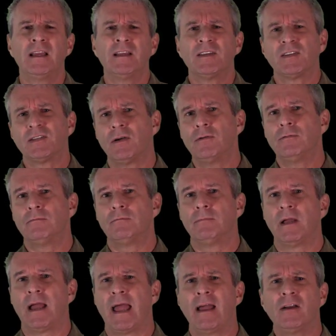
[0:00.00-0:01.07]
So
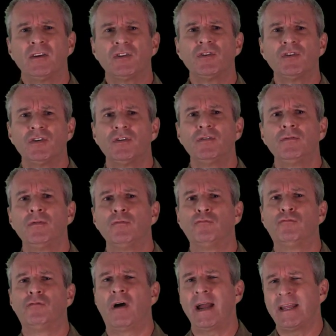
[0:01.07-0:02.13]
how should you
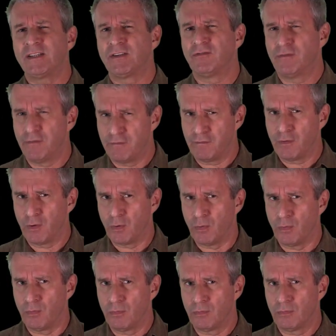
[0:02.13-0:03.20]
write a review
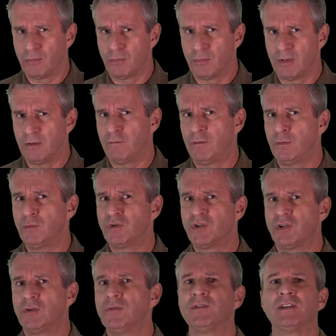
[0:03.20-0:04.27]
if you
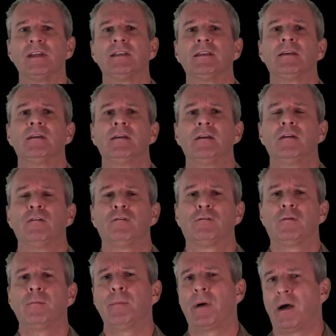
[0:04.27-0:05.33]
choose it
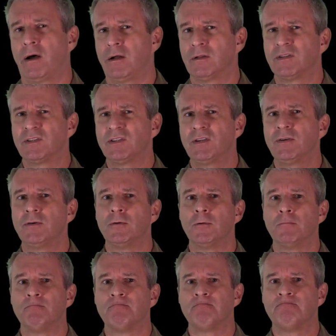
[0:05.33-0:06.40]
from part 2?
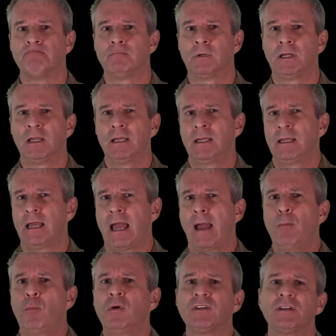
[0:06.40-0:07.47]

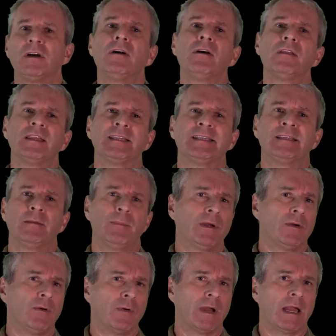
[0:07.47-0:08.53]
And what are the
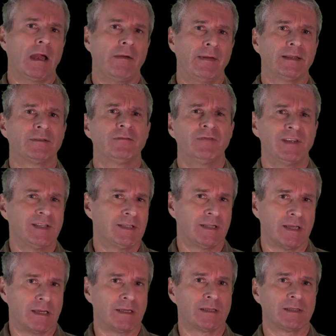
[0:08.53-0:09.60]
typical
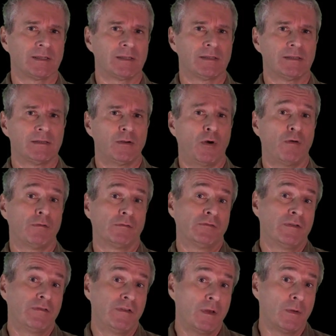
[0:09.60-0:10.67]
characteristics of a
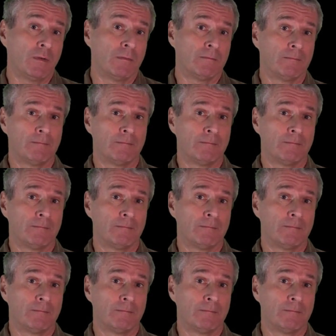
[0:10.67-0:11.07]
review?